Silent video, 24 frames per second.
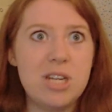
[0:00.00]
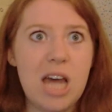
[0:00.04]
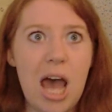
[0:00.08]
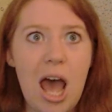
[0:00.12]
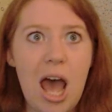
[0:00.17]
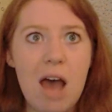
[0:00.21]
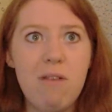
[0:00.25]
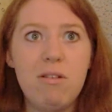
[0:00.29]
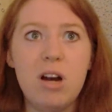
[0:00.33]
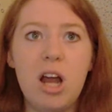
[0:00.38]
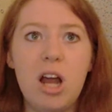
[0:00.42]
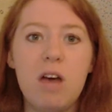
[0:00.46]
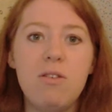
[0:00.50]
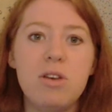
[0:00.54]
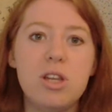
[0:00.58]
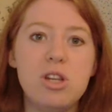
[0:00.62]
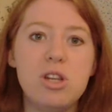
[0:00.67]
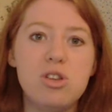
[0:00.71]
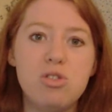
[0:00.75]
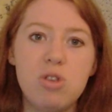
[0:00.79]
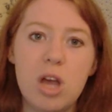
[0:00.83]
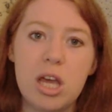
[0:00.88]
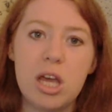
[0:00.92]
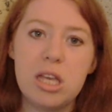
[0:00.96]
to have love
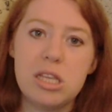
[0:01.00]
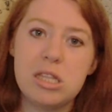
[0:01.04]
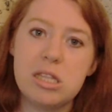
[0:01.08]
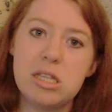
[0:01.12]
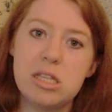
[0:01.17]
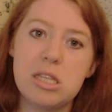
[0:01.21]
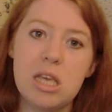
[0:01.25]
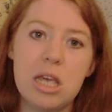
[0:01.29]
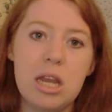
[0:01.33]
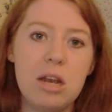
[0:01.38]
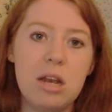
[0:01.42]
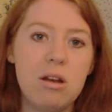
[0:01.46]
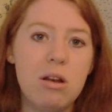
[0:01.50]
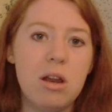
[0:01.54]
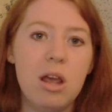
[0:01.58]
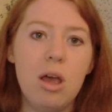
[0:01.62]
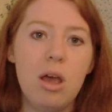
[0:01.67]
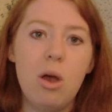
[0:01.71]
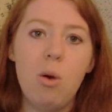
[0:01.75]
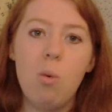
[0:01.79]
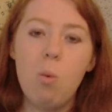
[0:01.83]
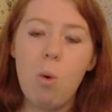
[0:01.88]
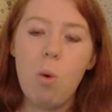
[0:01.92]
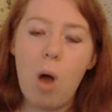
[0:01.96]
interests in
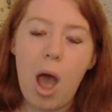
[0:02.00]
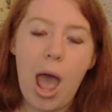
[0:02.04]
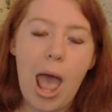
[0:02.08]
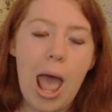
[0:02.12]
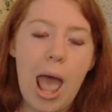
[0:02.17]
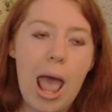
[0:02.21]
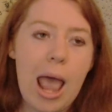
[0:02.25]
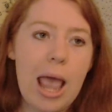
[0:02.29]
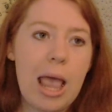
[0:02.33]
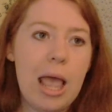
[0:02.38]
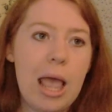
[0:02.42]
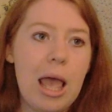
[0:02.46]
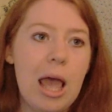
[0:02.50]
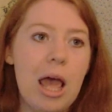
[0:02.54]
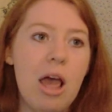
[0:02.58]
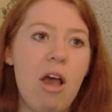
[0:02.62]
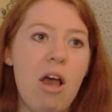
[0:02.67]
YA,